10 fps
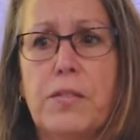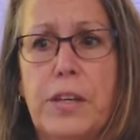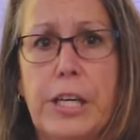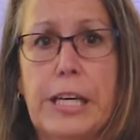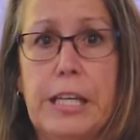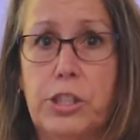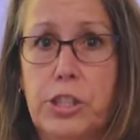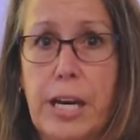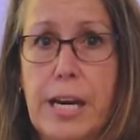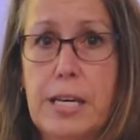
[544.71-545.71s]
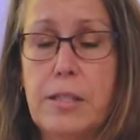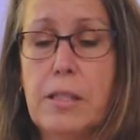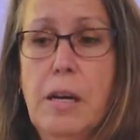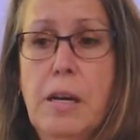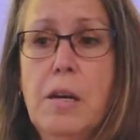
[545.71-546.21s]
very energized.
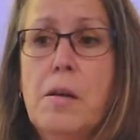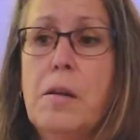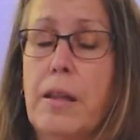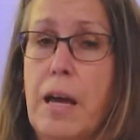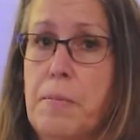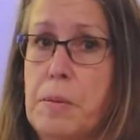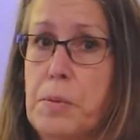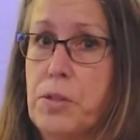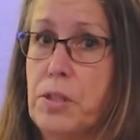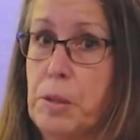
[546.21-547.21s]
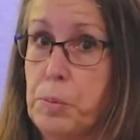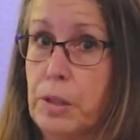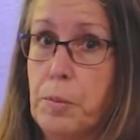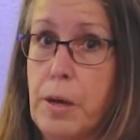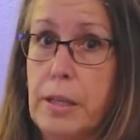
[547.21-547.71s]
A lot of people sleep
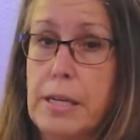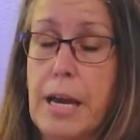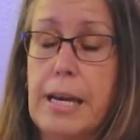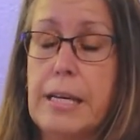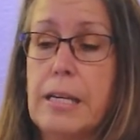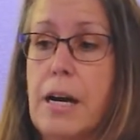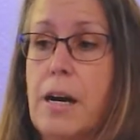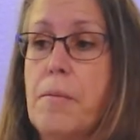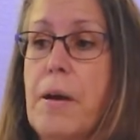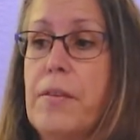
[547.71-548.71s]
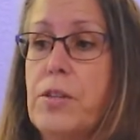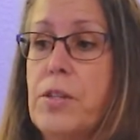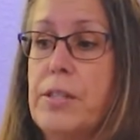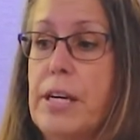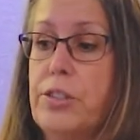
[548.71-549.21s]
really well at night after
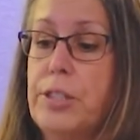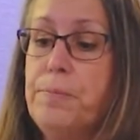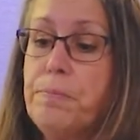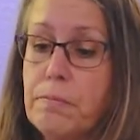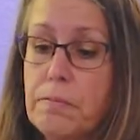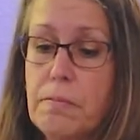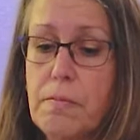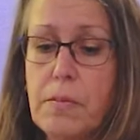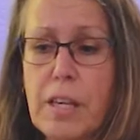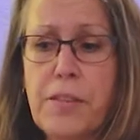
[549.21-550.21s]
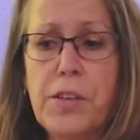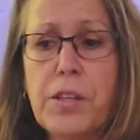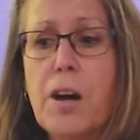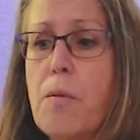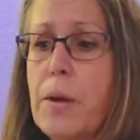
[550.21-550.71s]
a session. If you
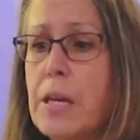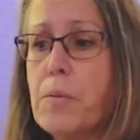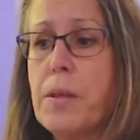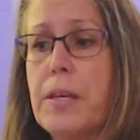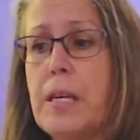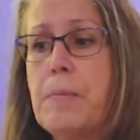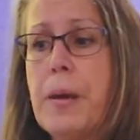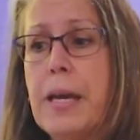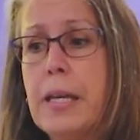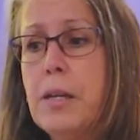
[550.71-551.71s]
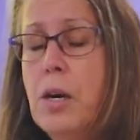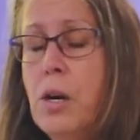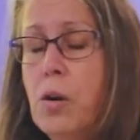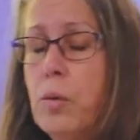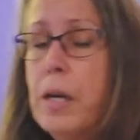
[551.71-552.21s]
go in with any pain,
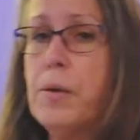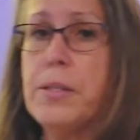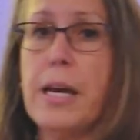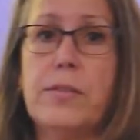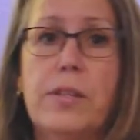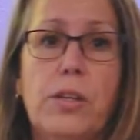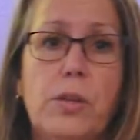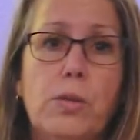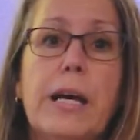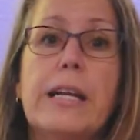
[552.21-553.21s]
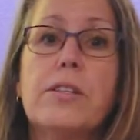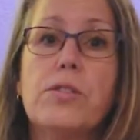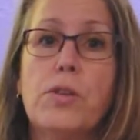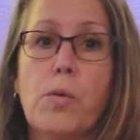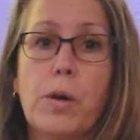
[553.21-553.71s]
we always ask that you let
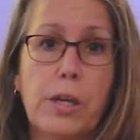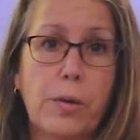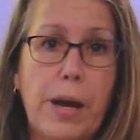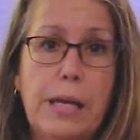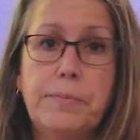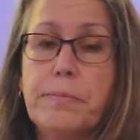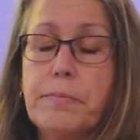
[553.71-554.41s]
us know where you're at,